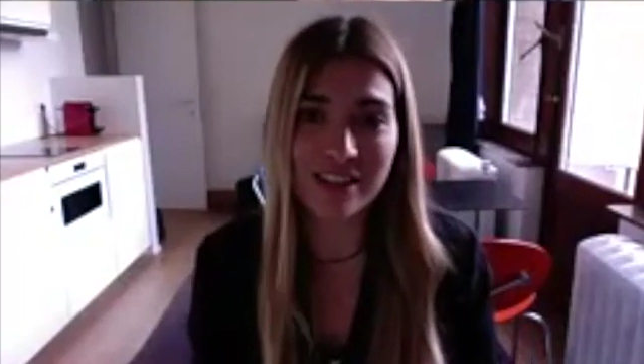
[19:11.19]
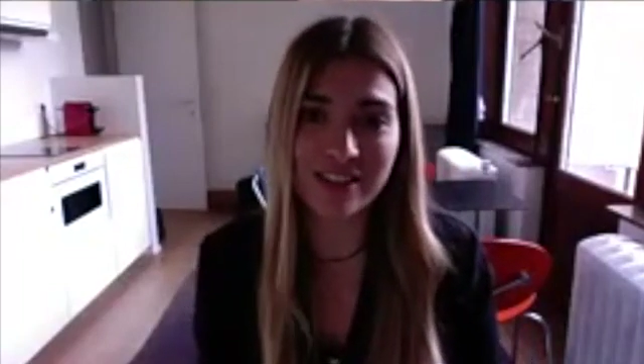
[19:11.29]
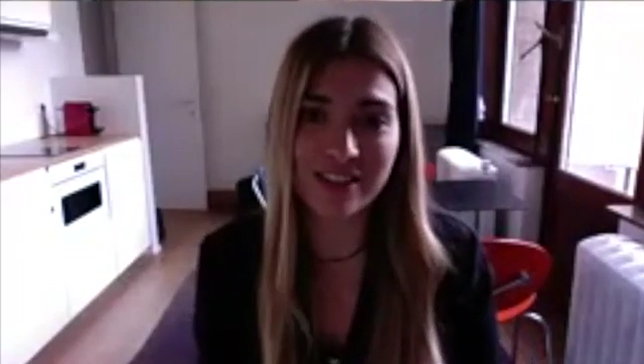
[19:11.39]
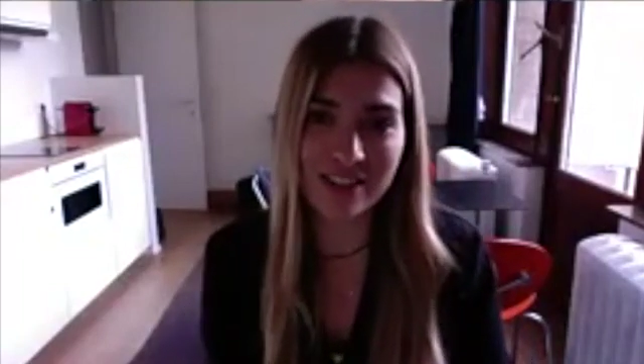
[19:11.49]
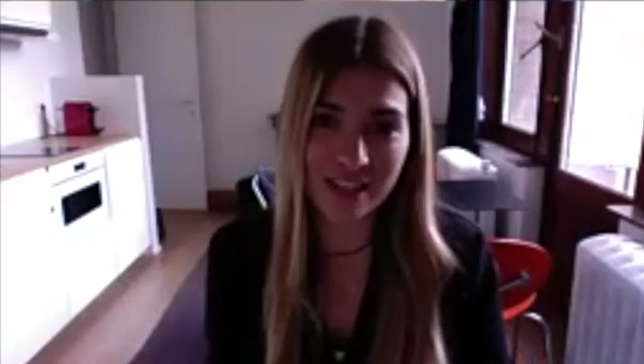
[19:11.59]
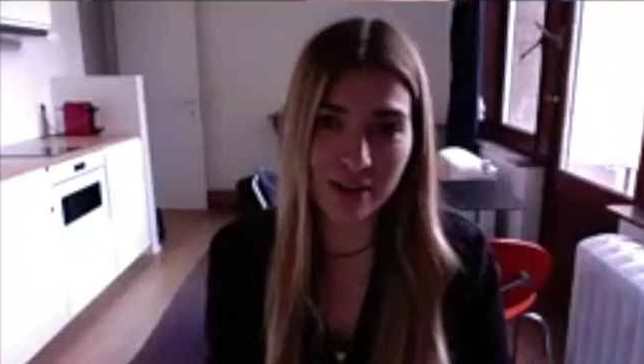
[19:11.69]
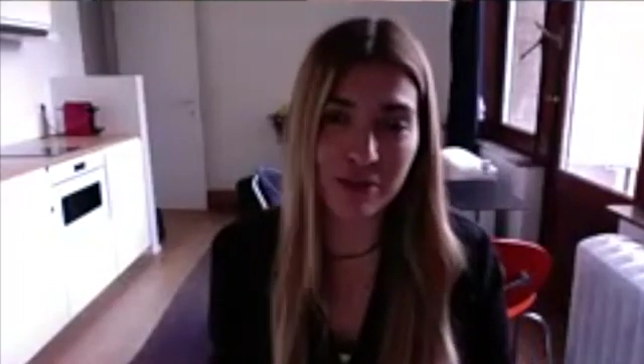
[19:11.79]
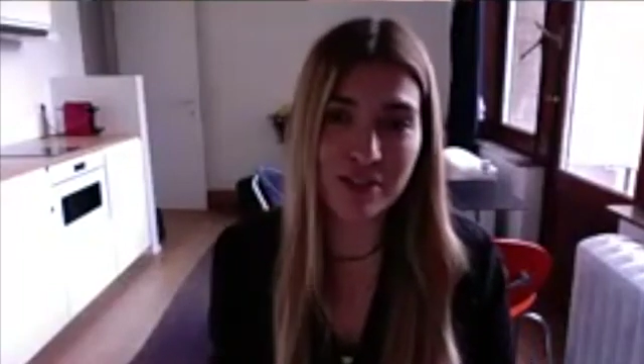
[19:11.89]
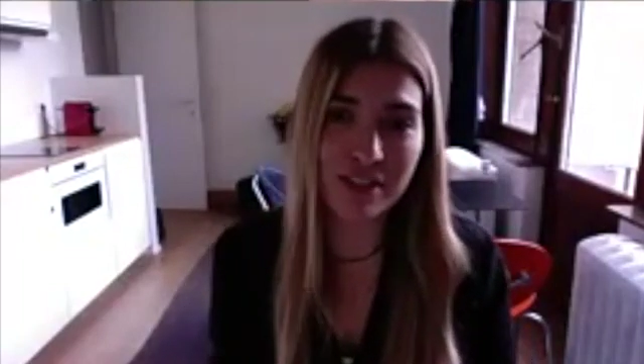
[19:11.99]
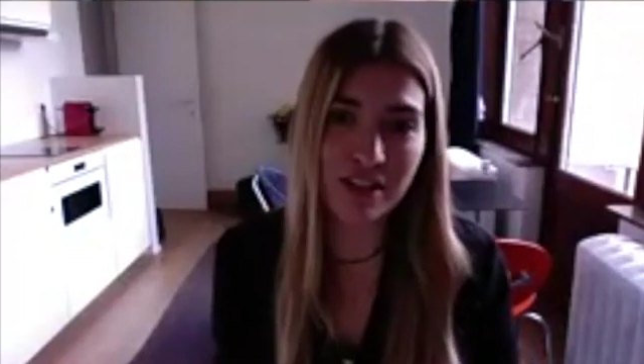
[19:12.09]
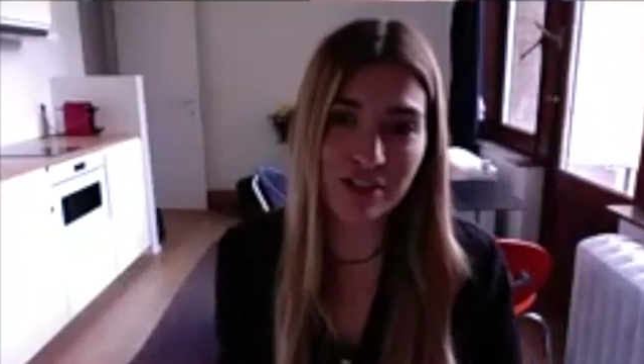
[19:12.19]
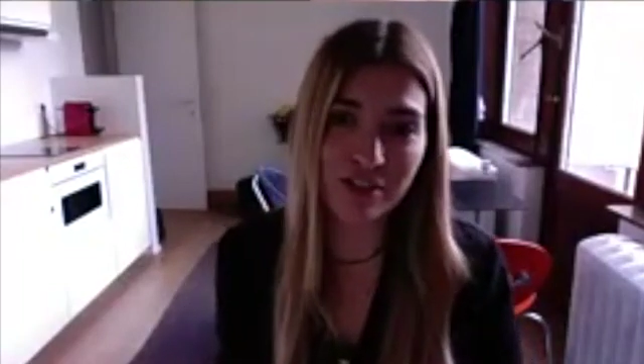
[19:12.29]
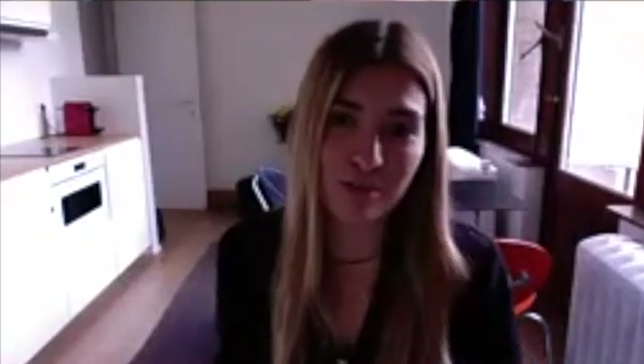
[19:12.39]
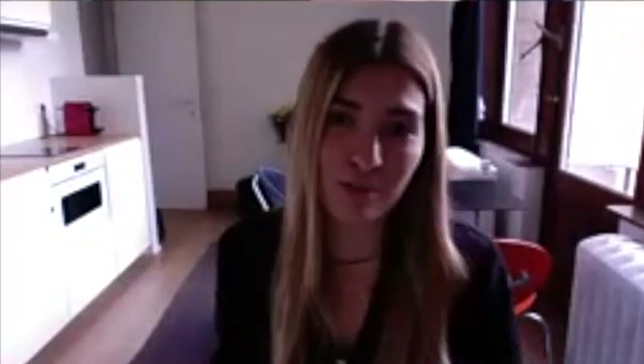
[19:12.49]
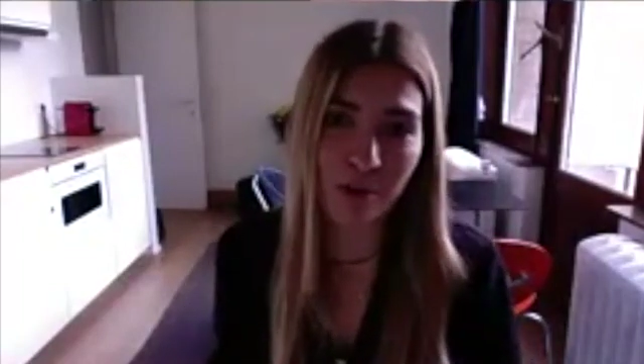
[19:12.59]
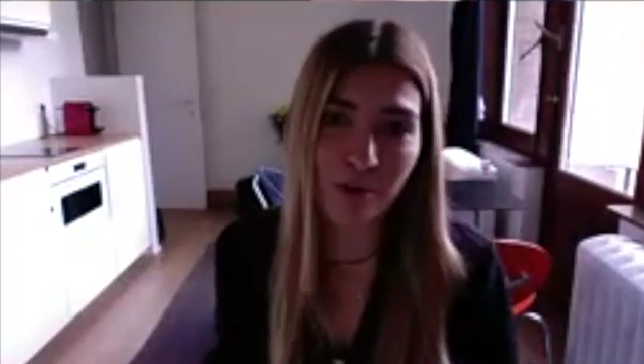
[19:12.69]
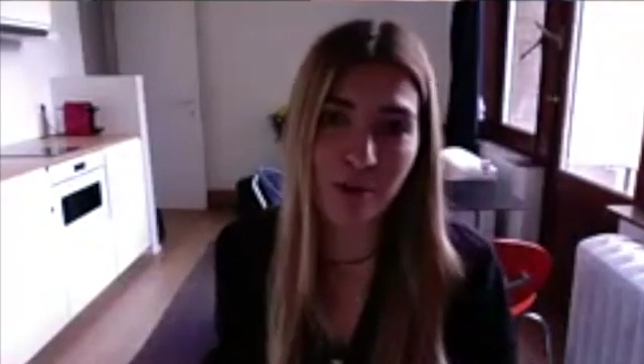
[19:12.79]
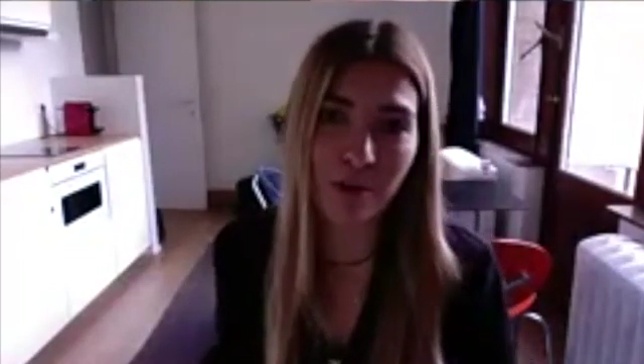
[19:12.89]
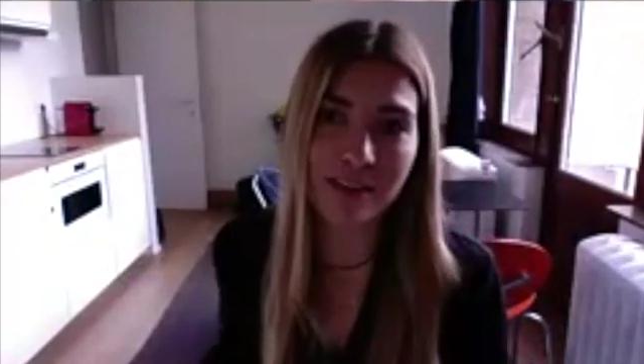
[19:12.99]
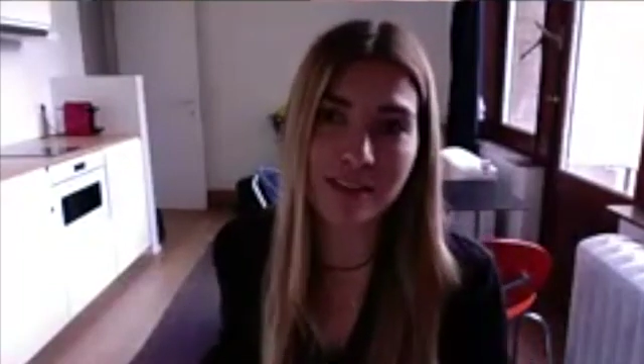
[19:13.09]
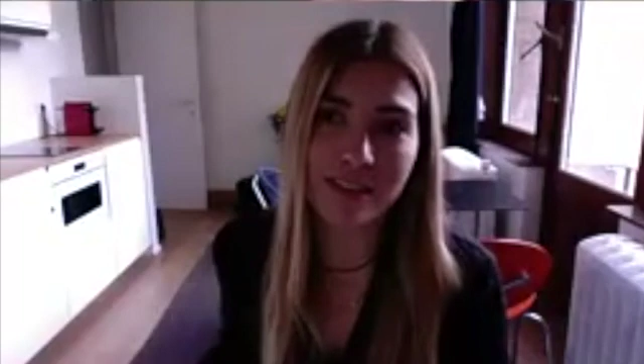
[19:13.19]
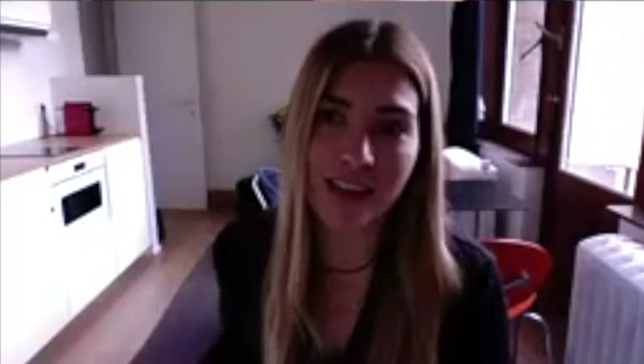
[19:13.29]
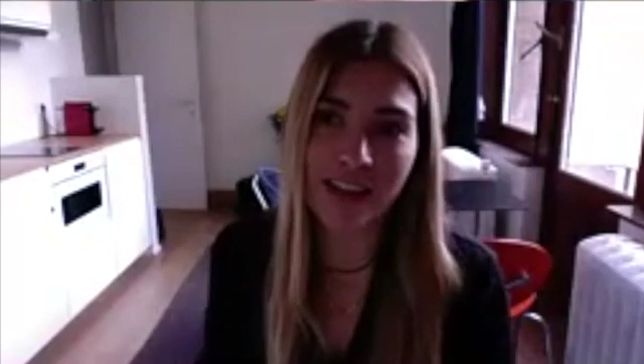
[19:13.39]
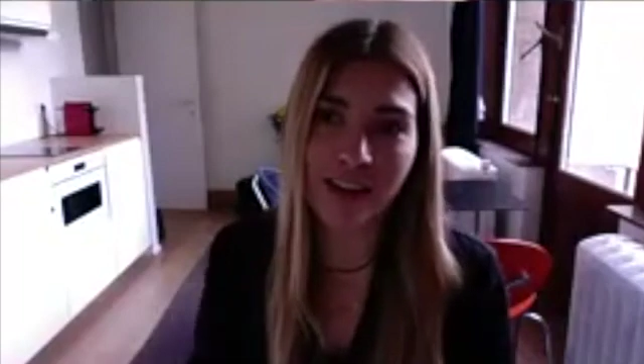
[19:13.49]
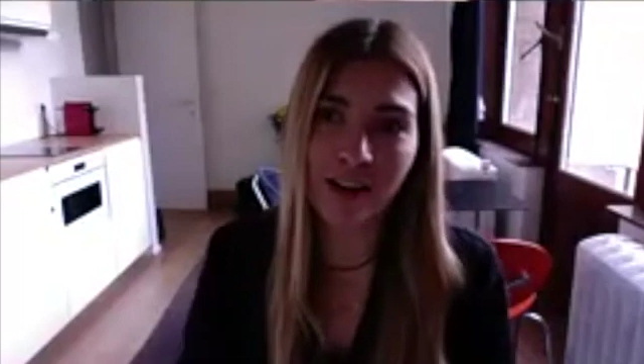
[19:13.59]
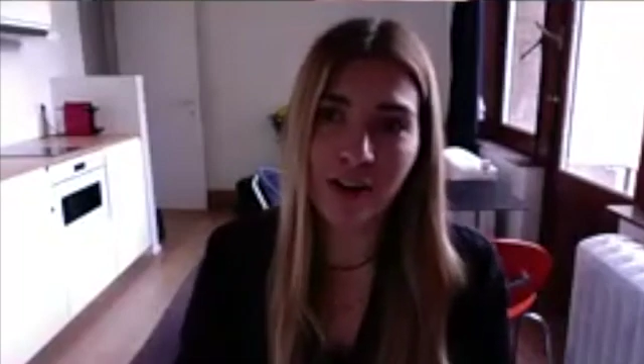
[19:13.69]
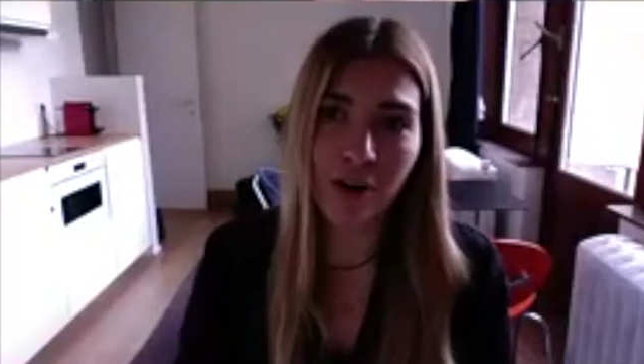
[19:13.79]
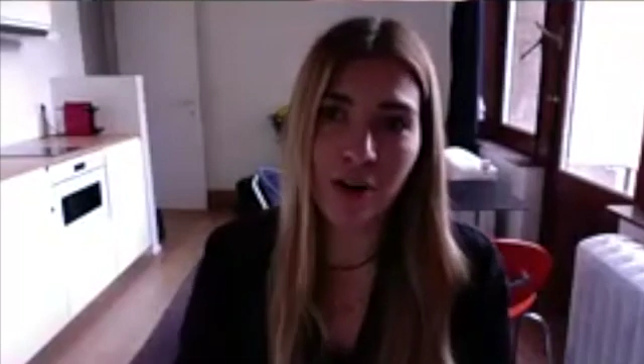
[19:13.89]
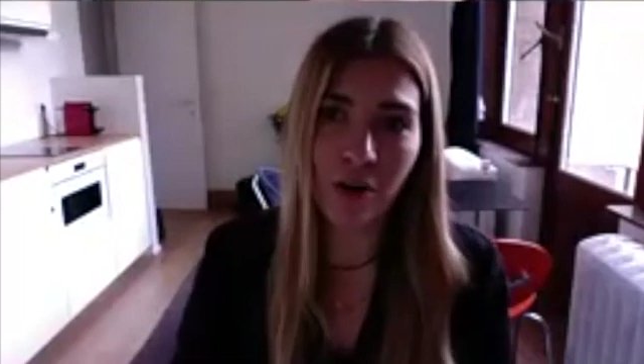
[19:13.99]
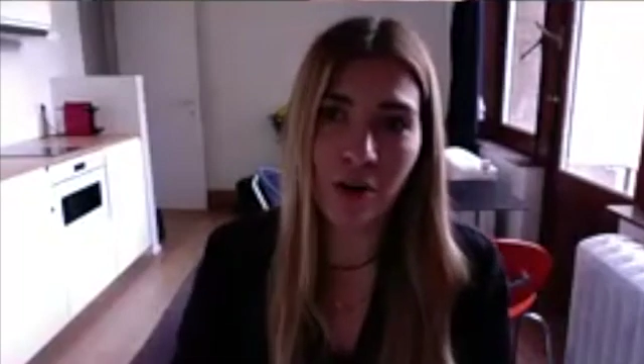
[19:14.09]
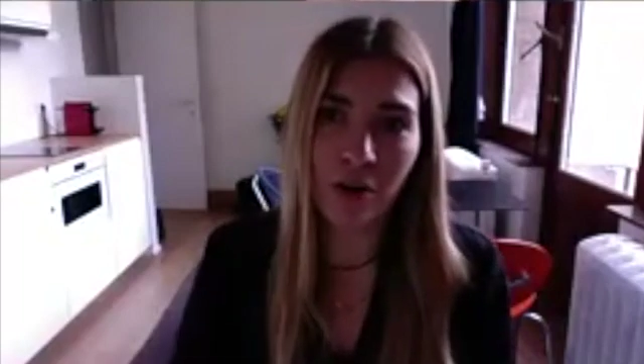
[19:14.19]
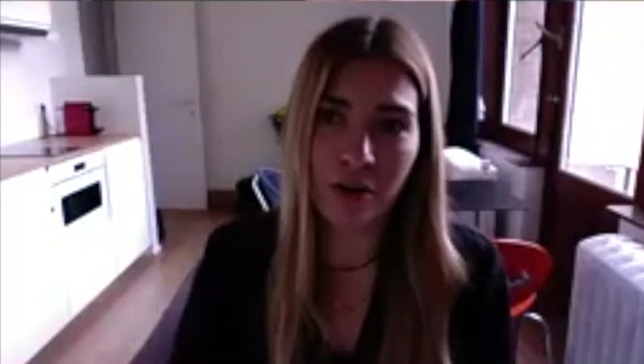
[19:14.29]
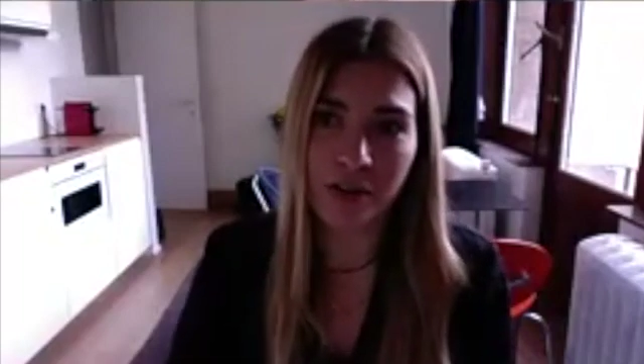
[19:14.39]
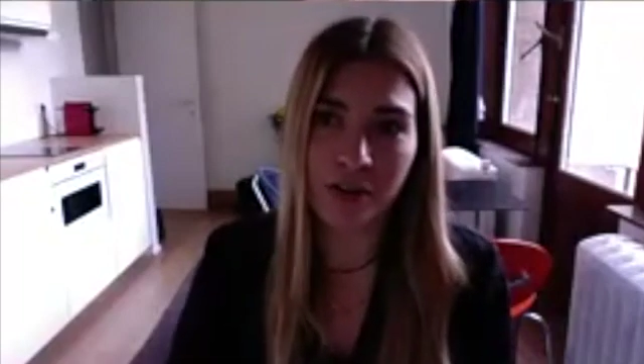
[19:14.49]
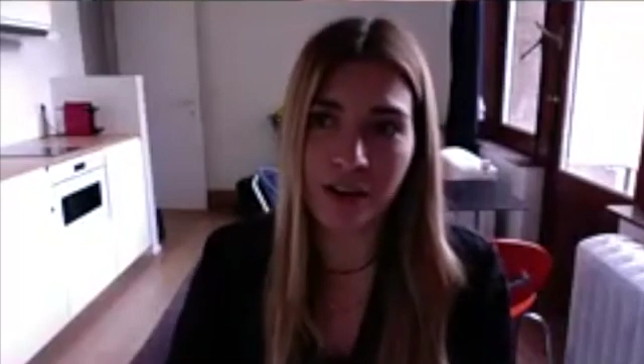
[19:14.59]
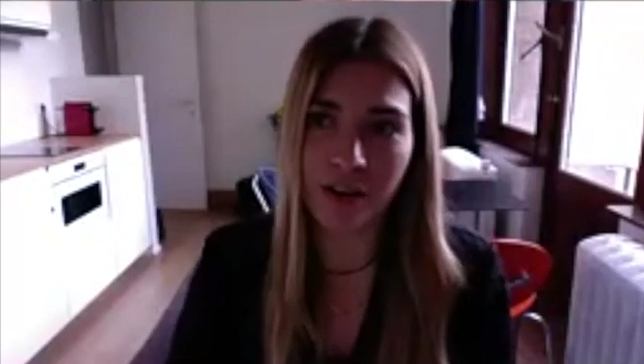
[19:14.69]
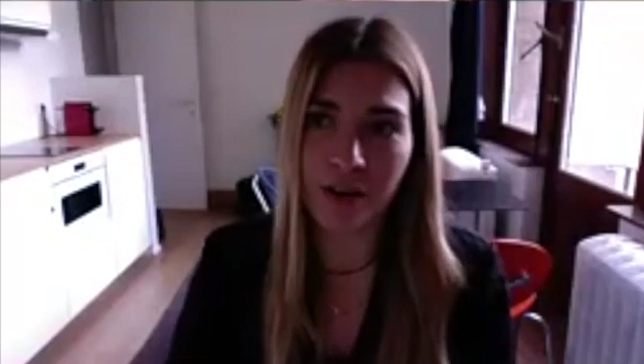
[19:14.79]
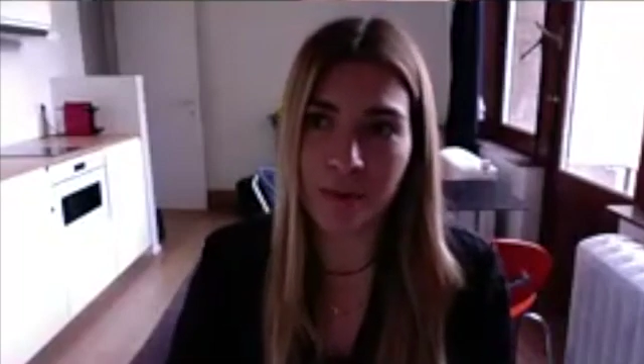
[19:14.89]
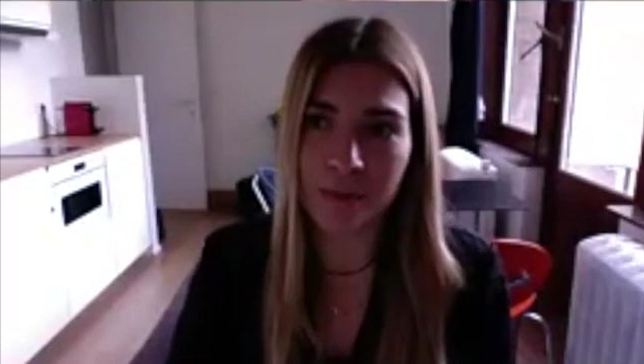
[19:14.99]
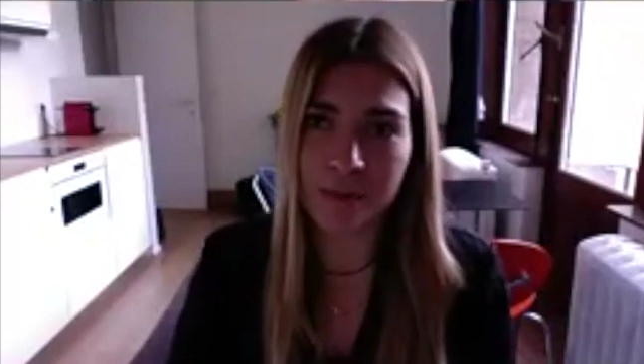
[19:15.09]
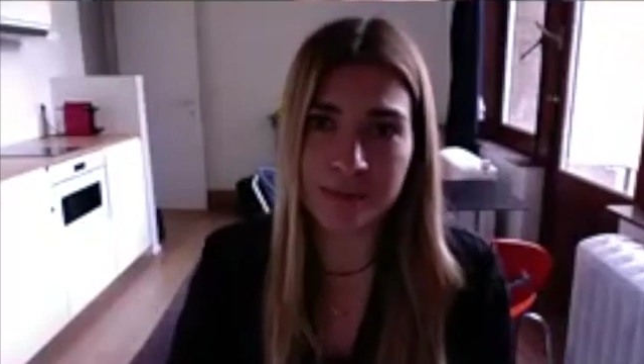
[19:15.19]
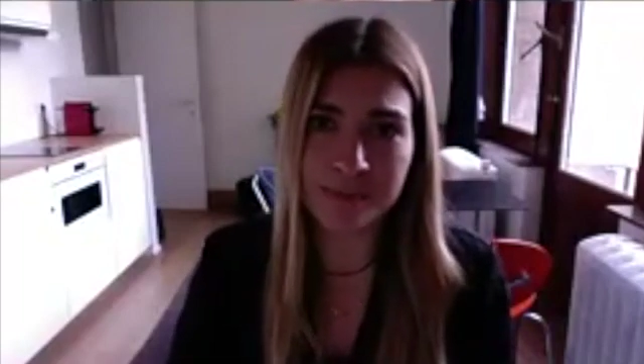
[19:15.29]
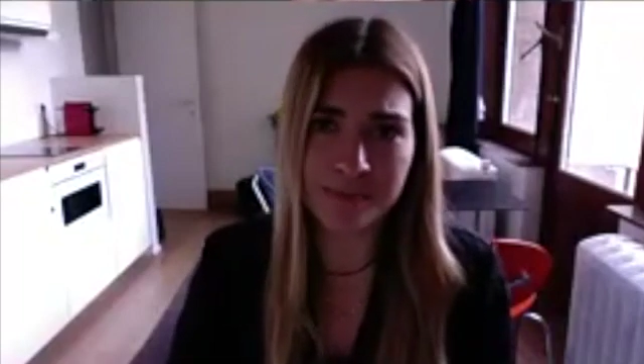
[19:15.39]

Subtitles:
There's another session tomorrow at 10 on